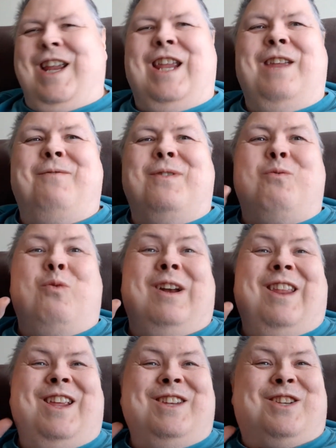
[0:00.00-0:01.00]
even
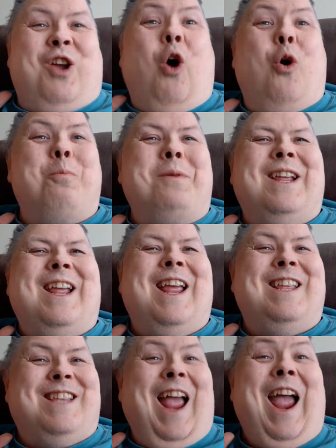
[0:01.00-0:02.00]
when he's combing
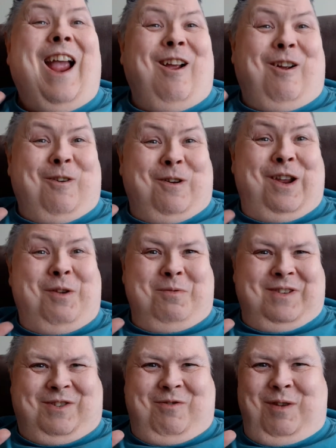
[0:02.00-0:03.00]
his hair, he
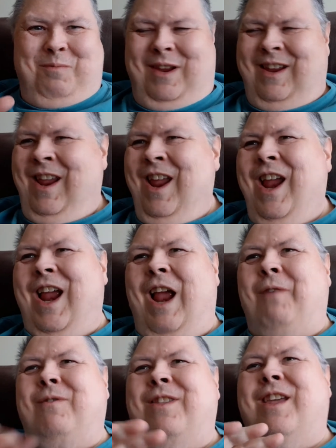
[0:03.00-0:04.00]
was creepy.
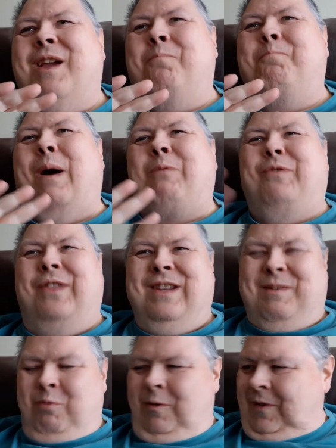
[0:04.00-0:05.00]
Everything about
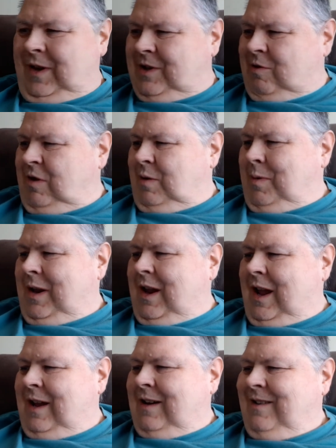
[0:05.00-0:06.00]
this movie is
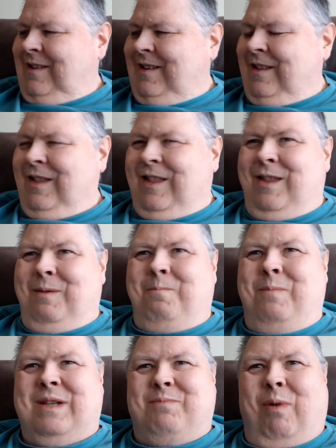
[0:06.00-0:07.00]
creepy. And the
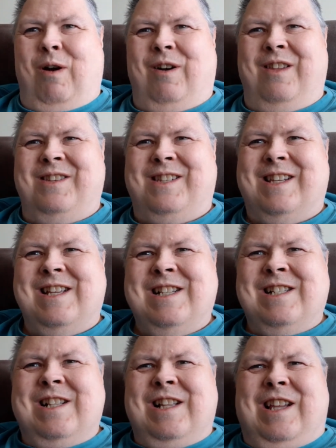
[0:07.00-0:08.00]
best part is,
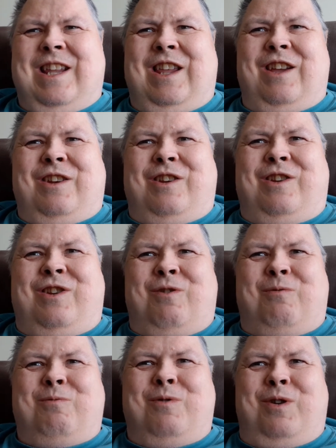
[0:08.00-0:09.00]
you
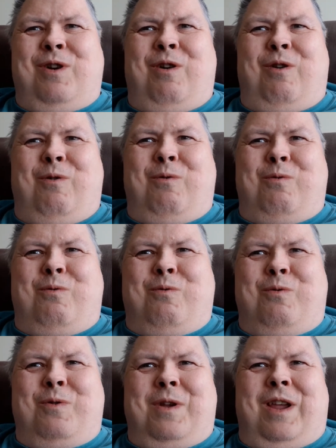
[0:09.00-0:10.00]
don't
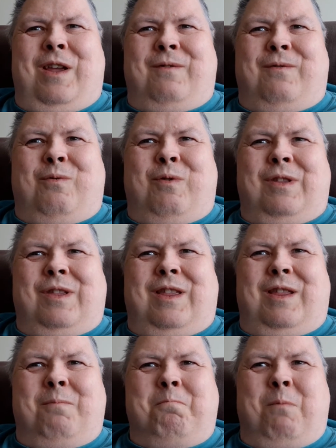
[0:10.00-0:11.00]
know if what
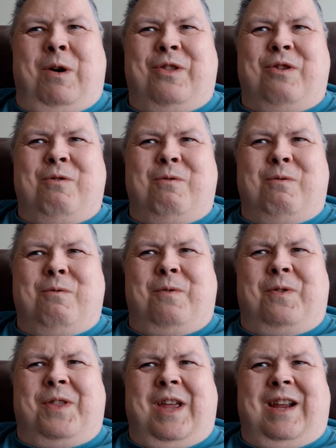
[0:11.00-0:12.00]
the mother
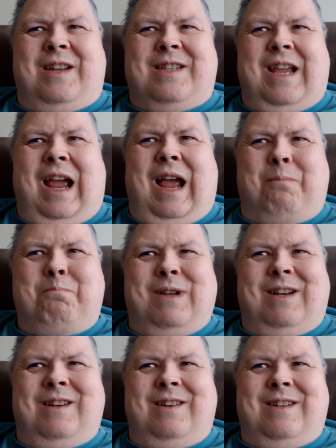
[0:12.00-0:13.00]
thinks
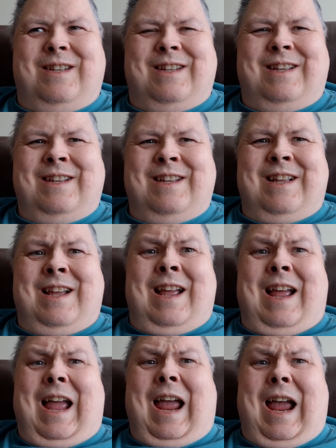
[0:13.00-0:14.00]
happened
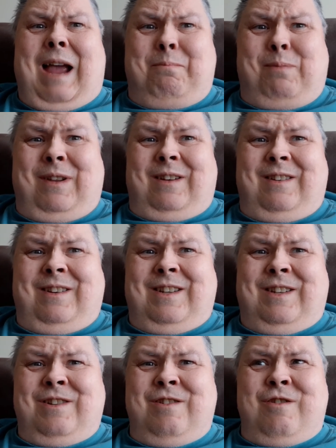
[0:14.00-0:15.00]
happened